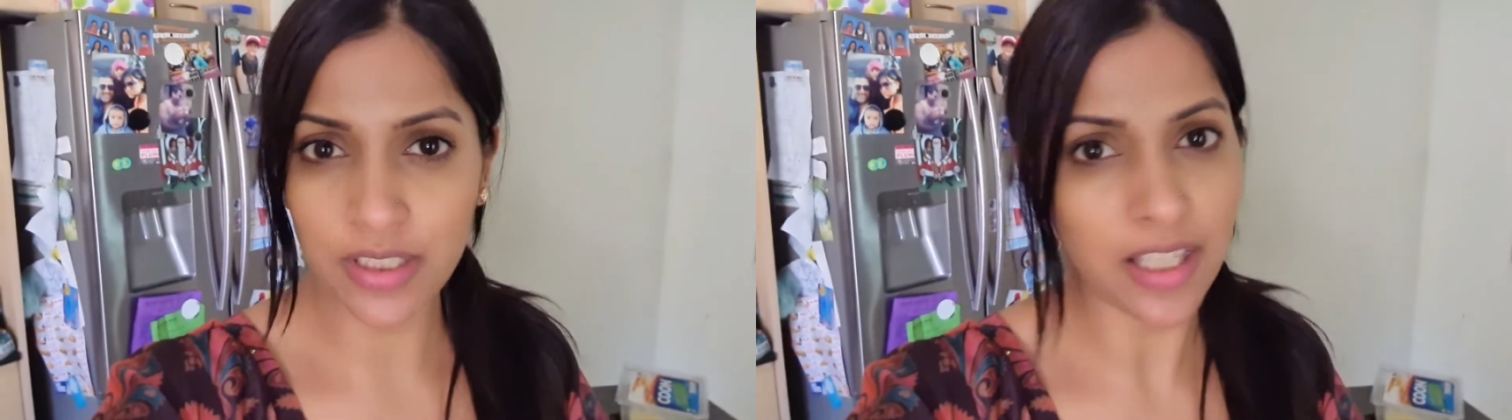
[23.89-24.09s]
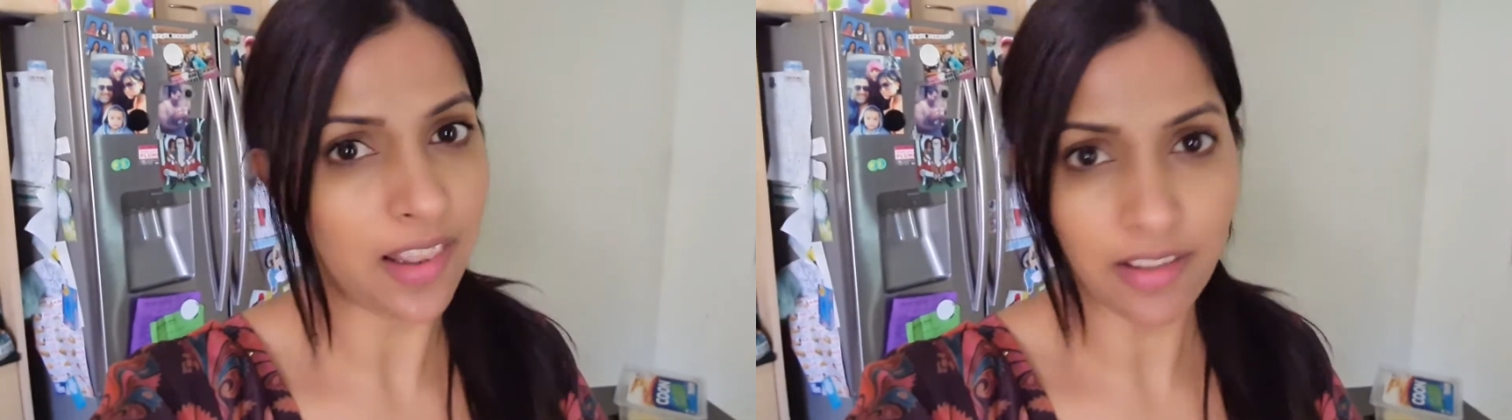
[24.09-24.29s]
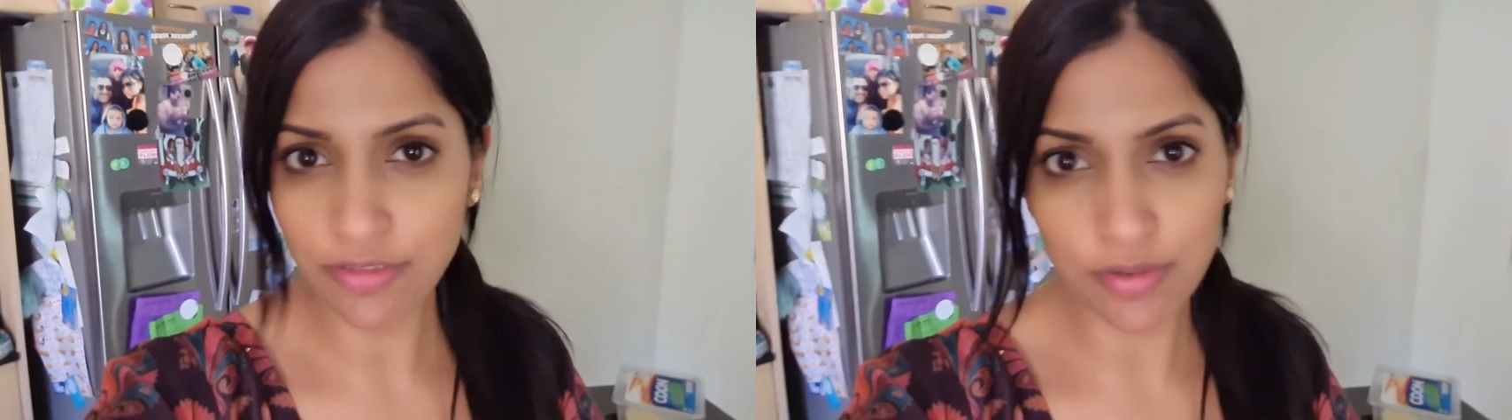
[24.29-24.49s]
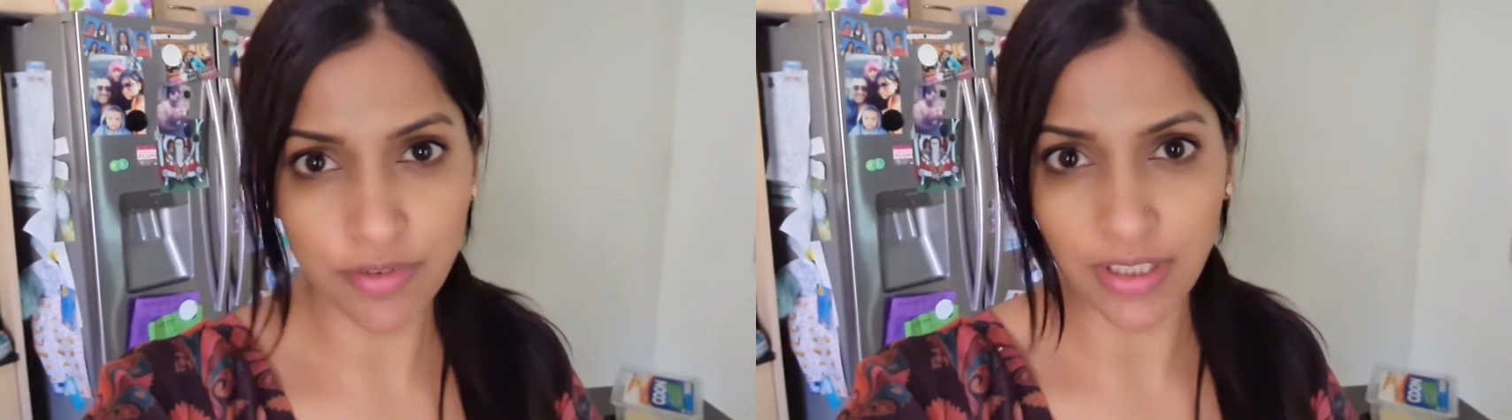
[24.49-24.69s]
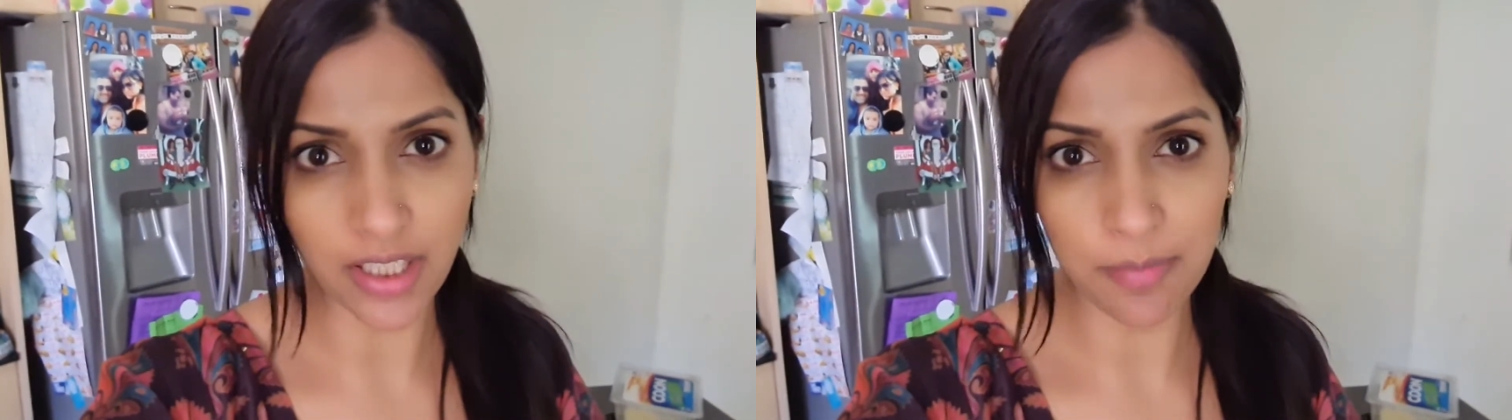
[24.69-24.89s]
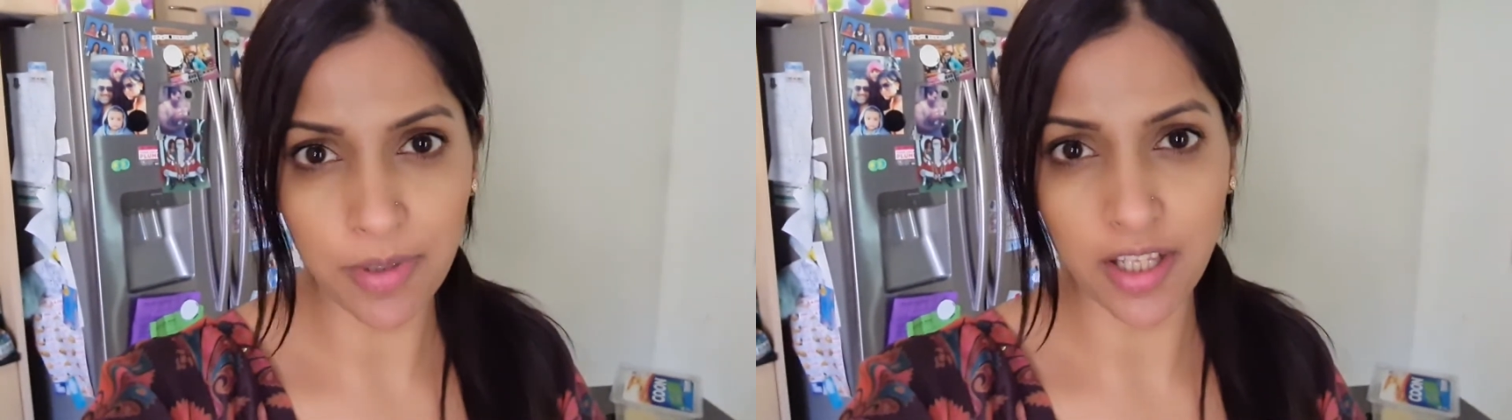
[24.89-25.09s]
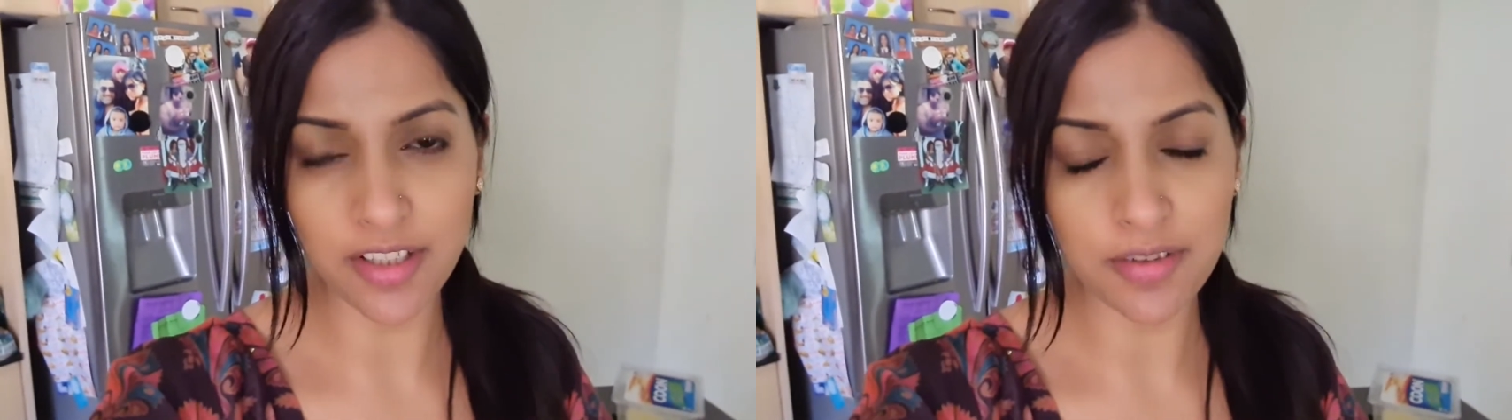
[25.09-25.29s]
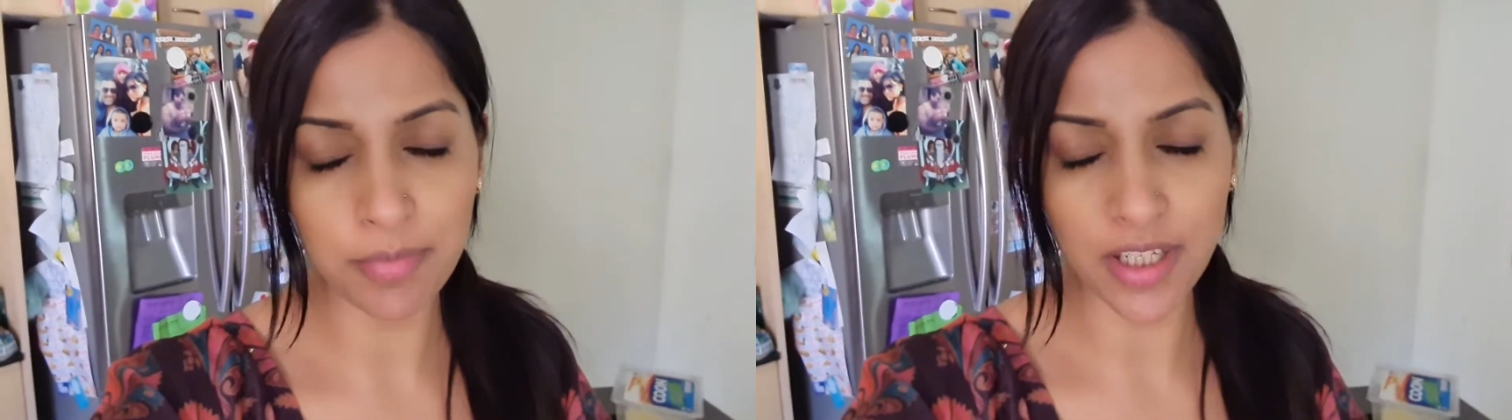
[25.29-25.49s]
They love drinking
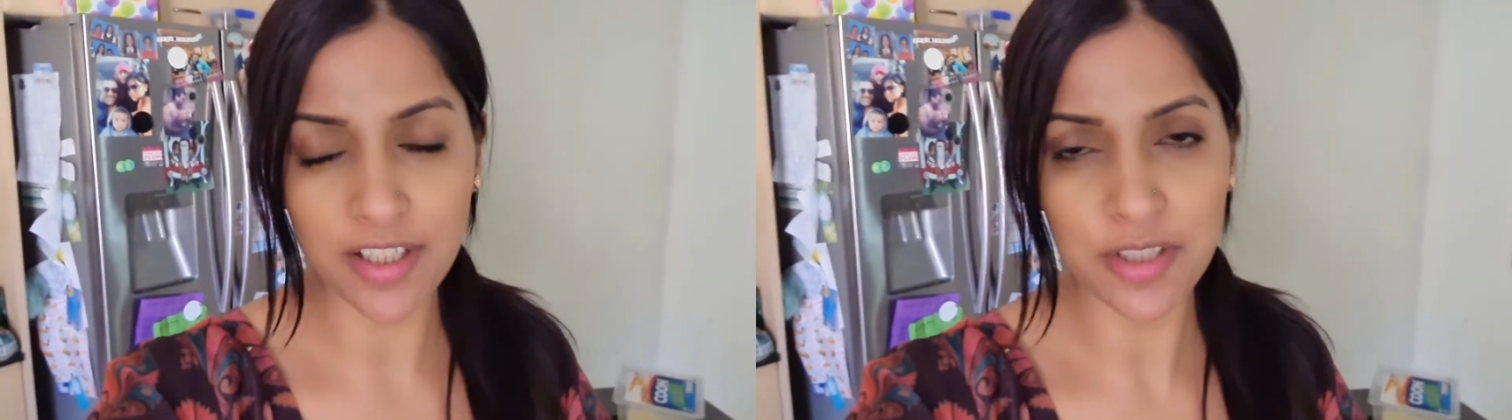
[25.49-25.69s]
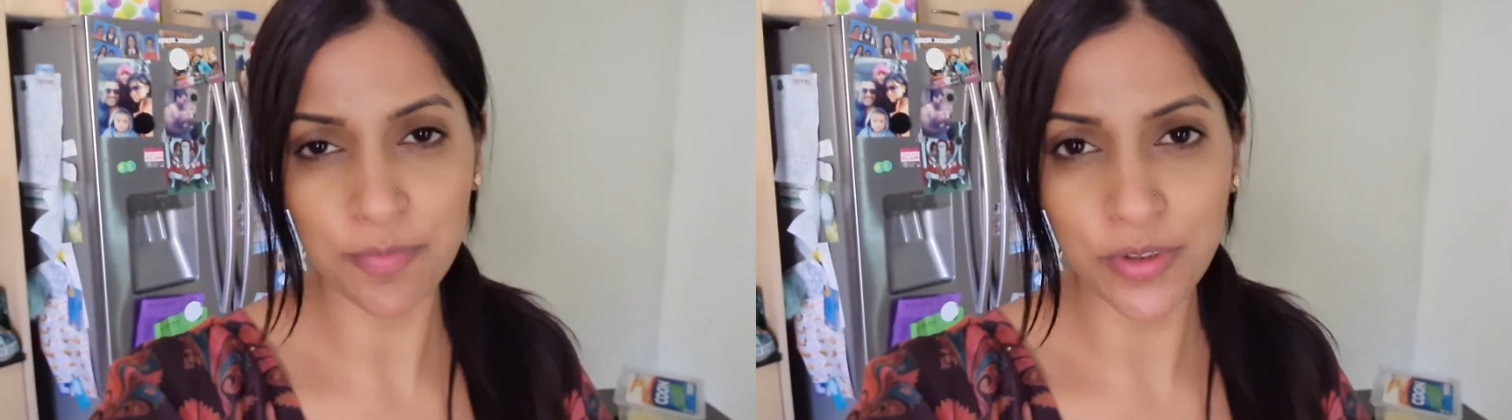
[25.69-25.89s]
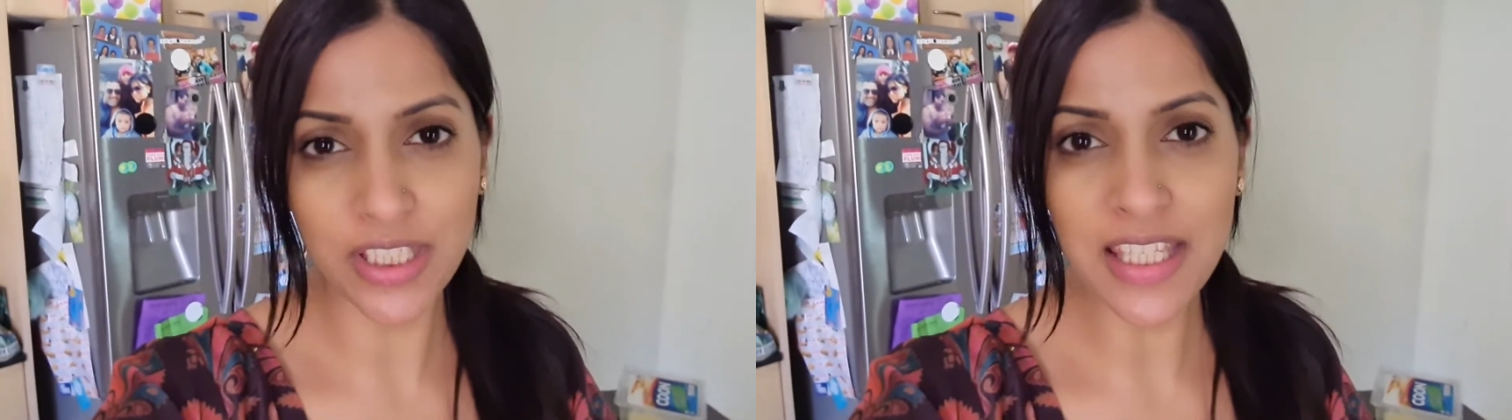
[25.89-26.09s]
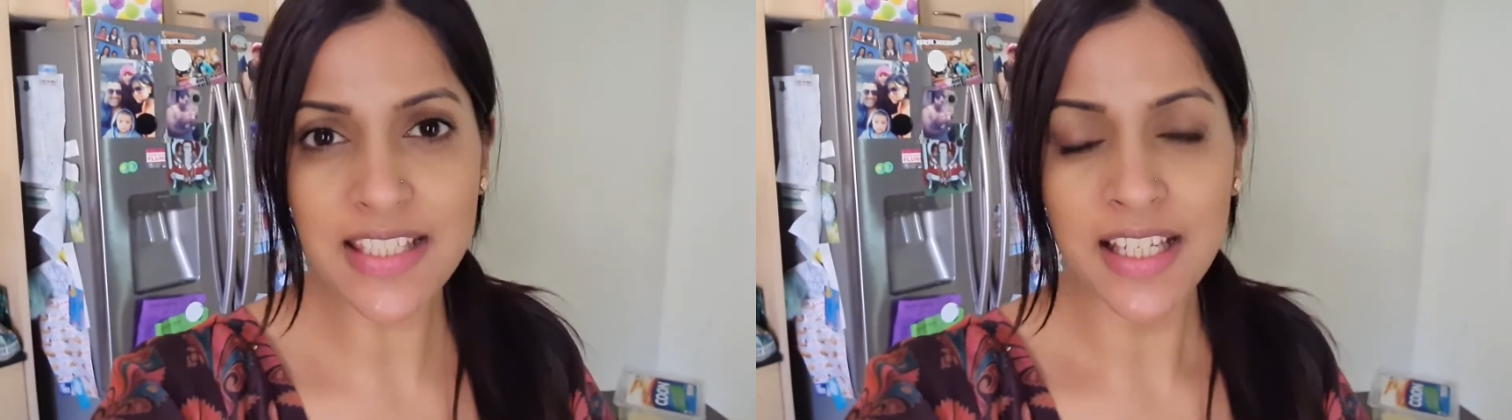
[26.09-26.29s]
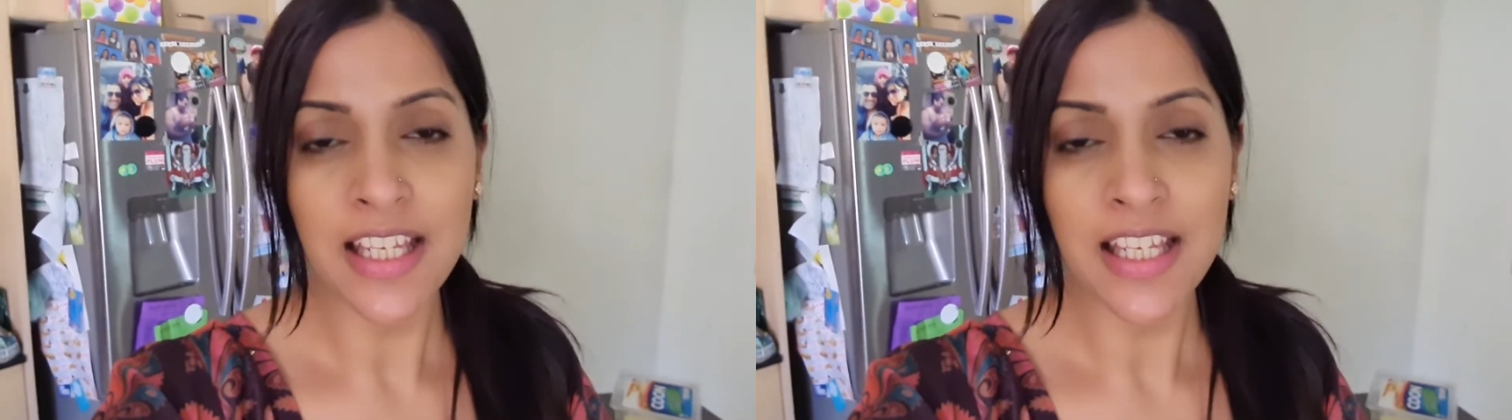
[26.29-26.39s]
banana smoothies.